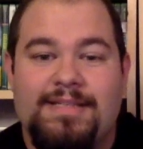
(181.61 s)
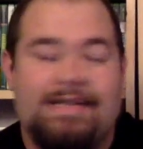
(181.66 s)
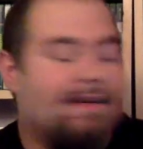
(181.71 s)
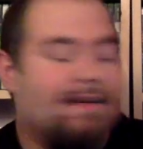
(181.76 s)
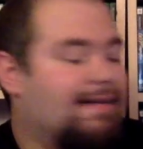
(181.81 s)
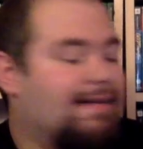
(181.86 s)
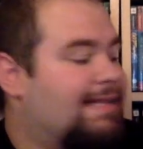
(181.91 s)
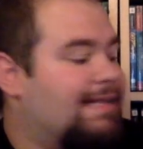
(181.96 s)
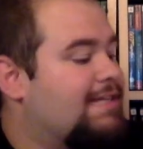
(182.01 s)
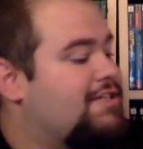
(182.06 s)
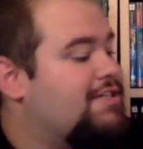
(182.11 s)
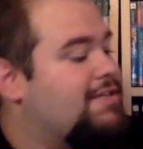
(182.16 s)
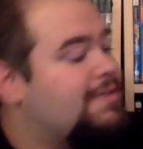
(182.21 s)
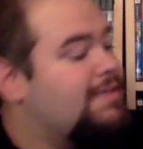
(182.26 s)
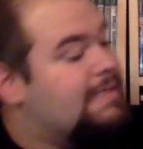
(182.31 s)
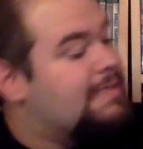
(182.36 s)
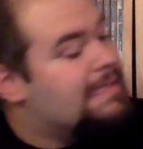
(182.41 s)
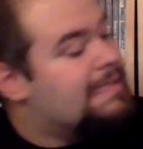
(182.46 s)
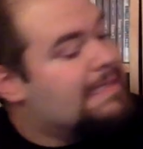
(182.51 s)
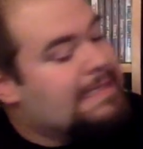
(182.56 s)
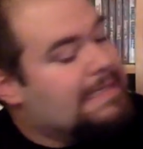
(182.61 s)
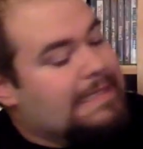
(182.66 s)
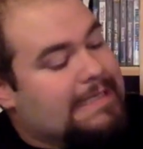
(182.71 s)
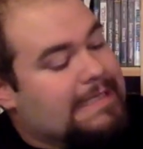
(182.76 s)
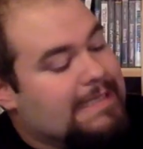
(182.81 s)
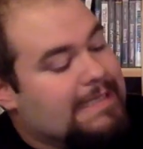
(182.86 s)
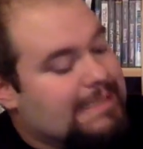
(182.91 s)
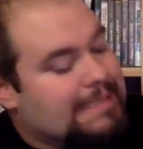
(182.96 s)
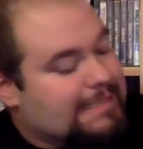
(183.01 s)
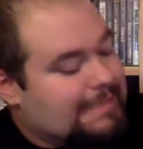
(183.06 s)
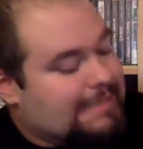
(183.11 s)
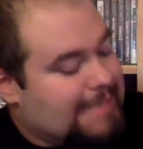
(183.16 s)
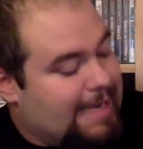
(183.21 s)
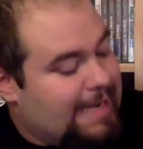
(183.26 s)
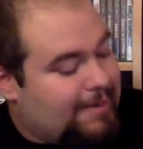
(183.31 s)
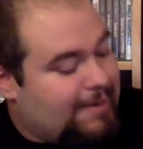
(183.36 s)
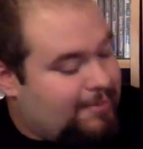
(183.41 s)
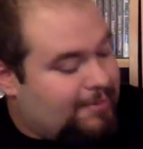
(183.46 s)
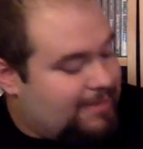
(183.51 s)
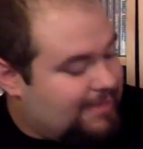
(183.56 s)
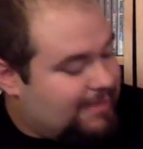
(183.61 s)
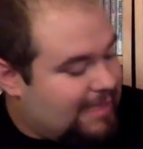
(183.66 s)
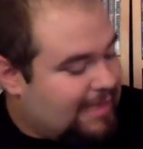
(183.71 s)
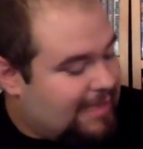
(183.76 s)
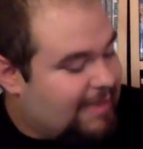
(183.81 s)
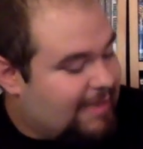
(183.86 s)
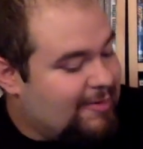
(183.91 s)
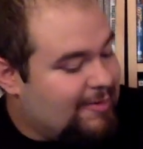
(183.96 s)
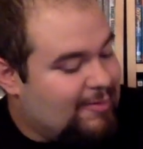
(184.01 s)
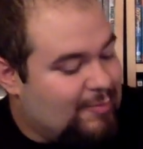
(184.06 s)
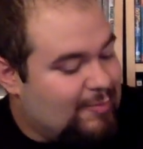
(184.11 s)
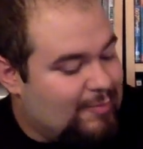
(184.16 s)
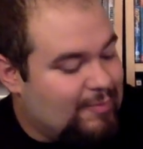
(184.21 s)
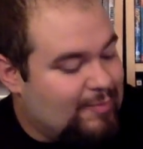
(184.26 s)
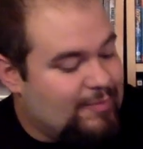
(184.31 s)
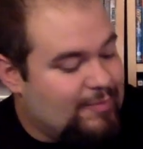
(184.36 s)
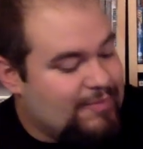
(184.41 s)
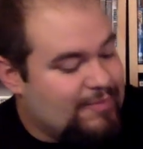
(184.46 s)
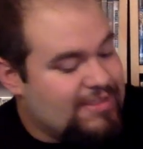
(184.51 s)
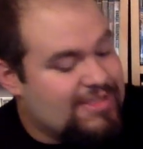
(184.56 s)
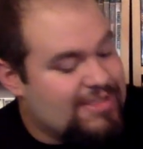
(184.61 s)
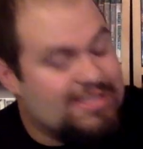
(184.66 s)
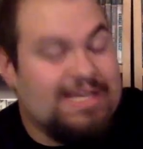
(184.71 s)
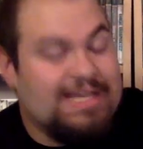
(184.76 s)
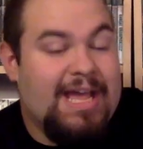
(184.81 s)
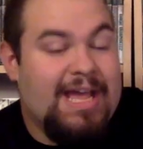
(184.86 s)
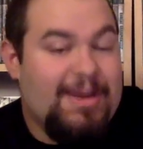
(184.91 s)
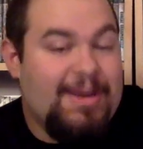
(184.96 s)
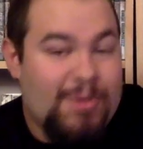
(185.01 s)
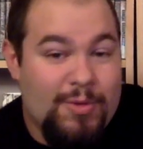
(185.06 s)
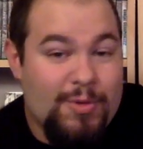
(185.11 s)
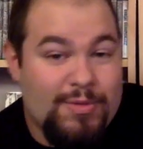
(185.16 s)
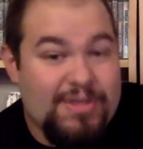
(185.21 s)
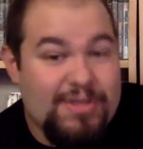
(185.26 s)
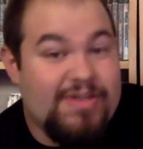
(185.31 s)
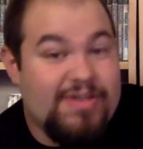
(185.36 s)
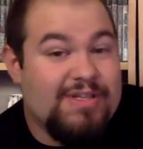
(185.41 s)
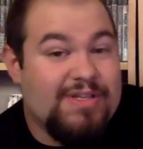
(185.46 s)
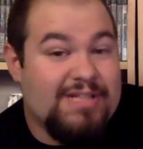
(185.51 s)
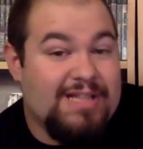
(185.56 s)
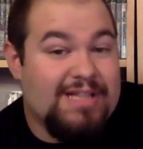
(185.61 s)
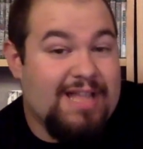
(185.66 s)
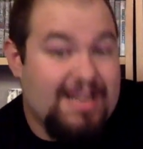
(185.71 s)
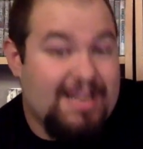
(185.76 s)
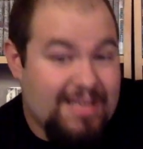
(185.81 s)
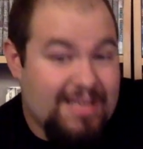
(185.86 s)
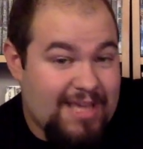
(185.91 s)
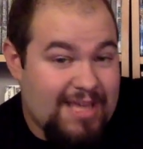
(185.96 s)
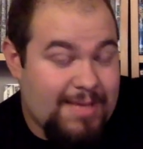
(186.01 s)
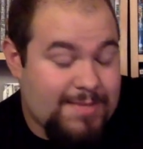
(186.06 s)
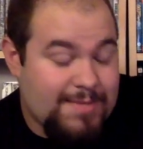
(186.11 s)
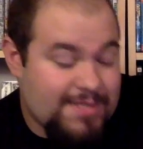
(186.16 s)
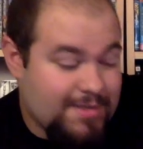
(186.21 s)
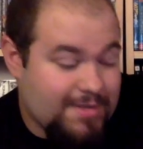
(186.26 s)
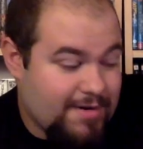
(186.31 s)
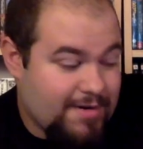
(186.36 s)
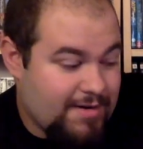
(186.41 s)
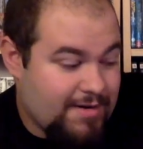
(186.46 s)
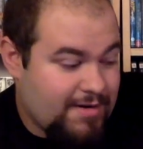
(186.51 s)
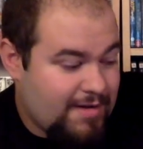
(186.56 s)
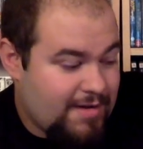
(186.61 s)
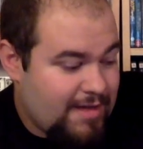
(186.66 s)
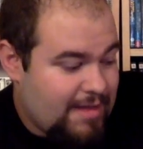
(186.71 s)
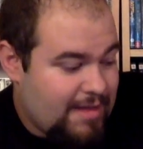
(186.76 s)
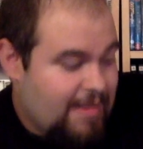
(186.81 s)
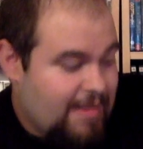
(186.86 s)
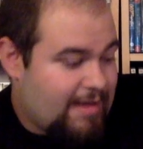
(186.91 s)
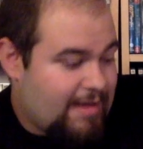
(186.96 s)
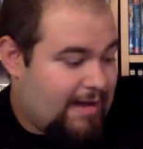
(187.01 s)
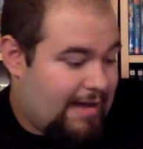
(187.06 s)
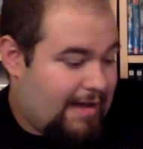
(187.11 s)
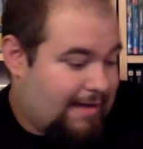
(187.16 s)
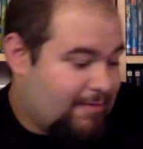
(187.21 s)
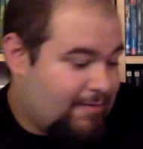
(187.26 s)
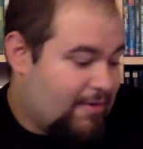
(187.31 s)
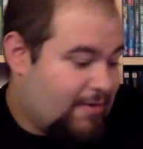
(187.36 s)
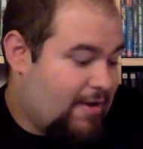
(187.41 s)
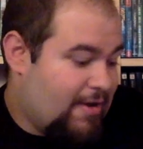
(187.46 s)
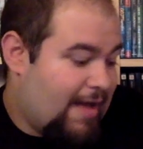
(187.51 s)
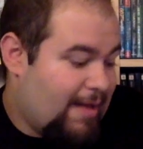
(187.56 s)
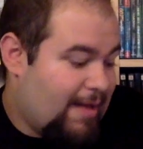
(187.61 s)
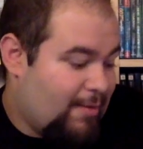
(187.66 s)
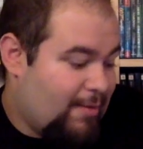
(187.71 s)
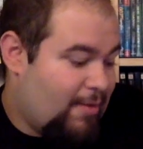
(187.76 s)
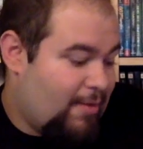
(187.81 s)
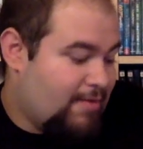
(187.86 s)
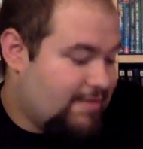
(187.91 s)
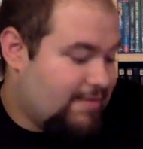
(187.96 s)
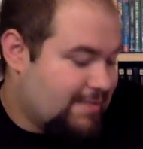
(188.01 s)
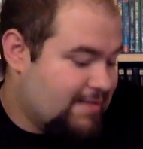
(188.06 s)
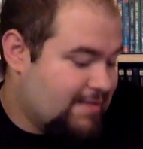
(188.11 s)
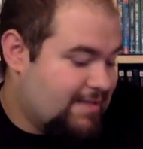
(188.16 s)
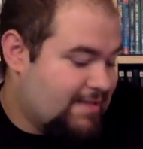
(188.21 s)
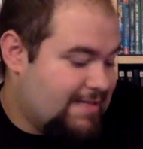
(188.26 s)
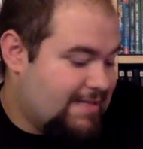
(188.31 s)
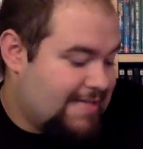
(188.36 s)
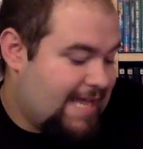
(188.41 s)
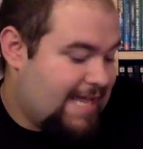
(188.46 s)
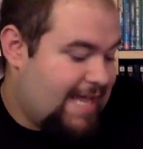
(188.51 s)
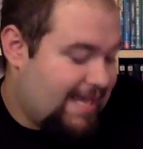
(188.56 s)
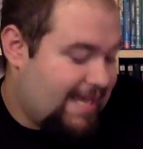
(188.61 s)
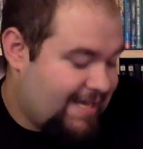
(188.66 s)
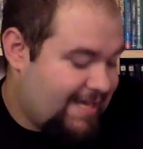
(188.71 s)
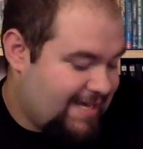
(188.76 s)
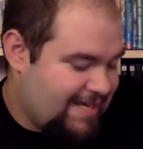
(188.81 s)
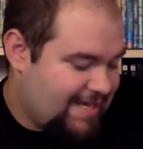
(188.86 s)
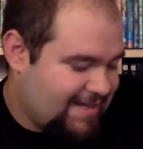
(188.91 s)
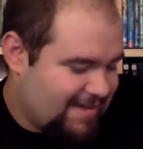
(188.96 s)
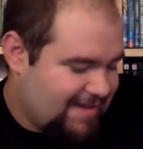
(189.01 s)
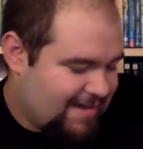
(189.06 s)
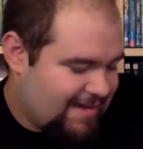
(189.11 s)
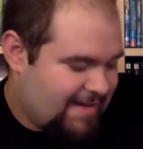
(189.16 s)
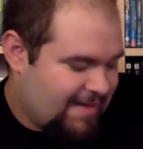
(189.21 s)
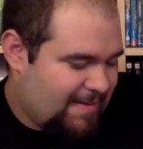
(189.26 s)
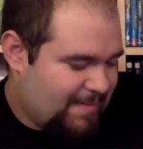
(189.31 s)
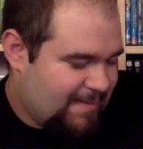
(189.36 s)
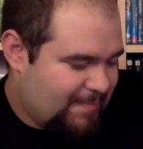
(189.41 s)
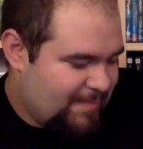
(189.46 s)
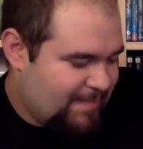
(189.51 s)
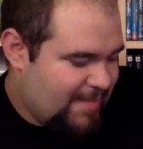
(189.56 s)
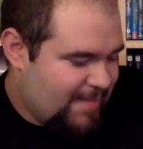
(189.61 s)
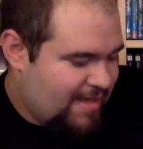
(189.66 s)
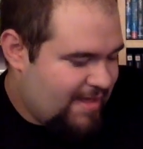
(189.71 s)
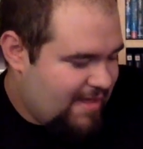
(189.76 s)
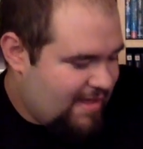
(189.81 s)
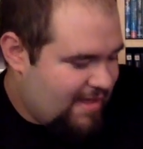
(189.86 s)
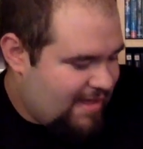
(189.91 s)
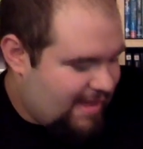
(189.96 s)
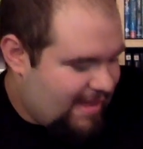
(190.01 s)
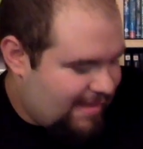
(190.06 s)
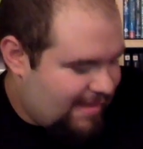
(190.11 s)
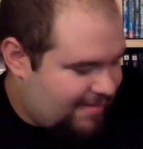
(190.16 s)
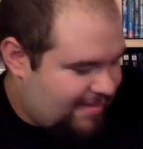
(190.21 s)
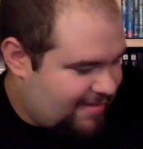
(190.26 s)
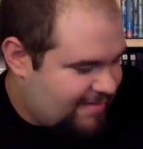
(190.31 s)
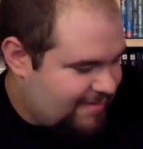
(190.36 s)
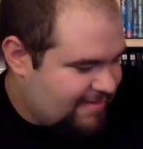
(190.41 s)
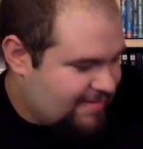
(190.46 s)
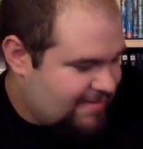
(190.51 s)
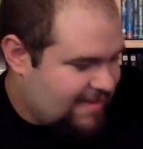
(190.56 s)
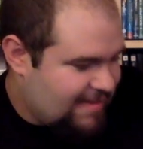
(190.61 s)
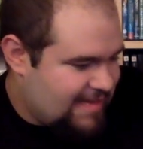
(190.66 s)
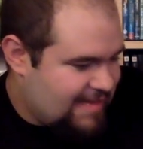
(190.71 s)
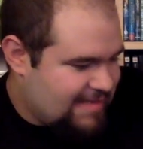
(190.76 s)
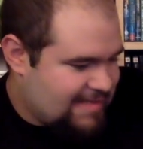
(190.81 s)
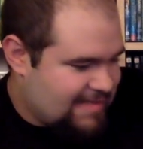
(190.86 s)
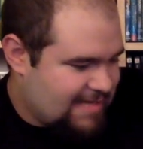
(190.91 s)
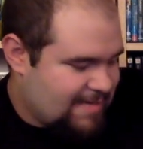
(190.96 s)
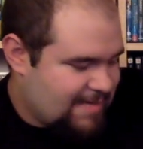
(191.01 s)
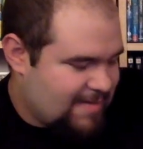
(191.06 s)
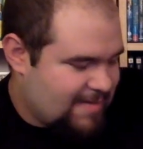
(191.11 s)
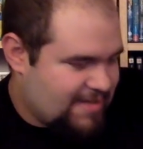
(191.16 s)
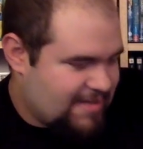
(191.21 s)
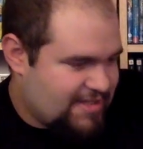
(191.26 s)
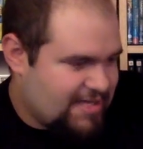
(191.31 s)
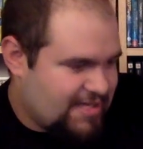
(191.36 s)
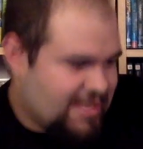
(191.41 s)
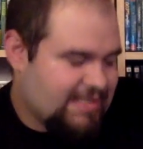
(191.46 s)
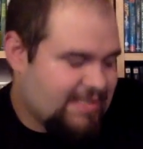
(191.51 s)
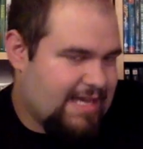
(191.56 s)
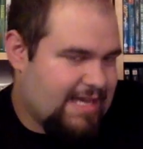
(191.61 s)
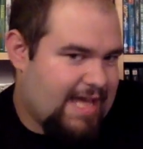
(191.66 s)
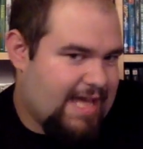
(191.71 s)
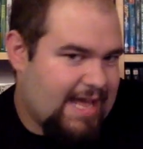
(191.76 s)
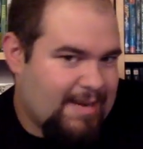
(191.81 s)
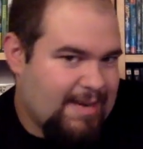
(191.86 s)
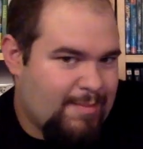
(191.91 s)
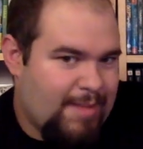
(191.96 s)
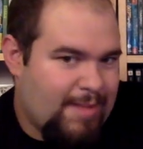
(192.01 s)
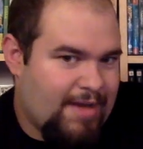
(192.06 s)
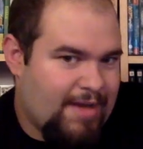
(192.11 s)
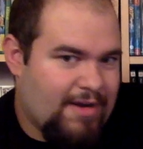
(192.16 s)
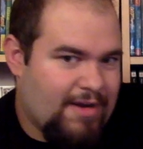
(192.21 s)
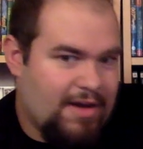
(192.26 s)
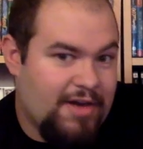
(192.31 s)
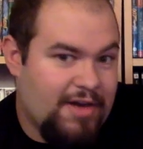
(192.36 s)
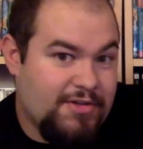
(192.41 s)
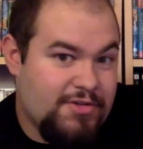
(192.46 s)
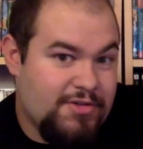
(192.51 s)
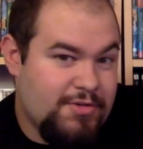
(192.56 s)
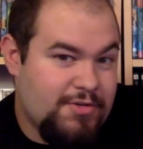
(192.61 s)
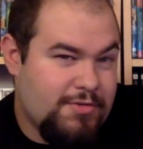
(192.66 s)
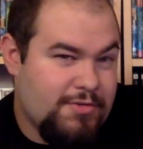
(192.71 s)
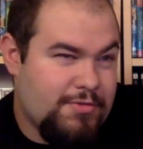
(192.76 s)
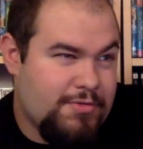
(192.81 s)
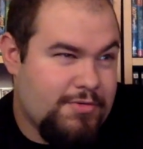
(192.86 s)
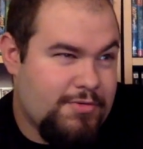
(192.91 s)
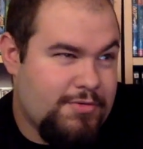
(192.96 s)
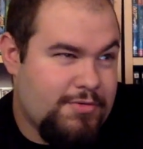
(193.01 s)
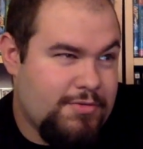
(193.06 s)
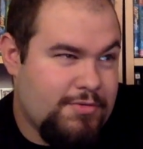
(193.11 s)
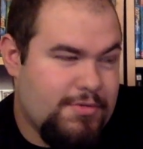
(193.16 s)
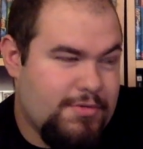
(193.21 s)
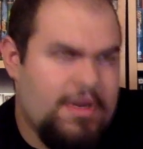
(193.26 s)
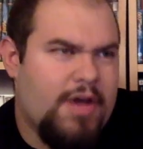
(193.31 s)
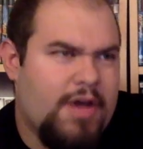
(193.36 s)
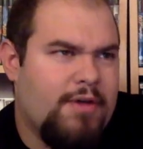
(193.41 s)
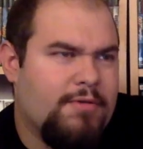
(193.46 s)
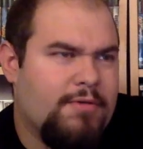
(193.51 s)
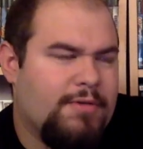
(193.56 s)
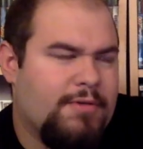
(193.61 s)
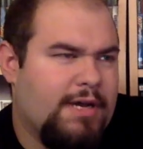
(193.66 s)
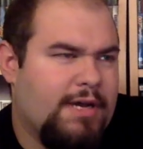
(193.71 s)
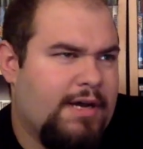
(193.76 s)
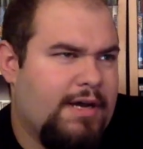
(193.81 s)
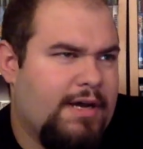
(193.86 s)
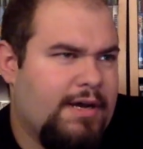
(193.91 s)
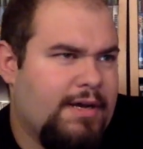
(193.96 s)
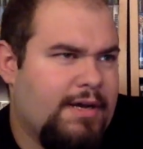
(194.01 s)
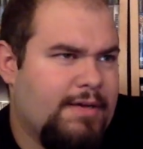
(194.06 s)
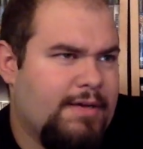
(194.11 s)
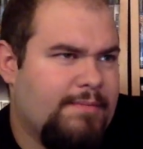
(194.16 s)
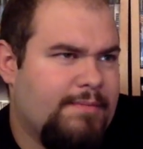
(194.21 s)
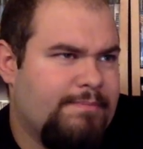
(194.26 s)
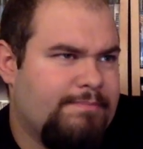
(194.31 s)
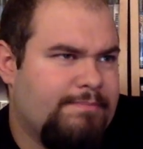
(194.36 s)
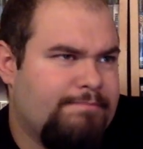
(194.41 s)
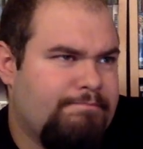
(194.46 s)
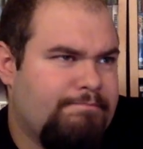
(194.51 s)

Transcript: collection. Now, just a side note, there's a lot of games here. I don't know how long this is going to take. I think the last time I checked, I had about 100, no, probably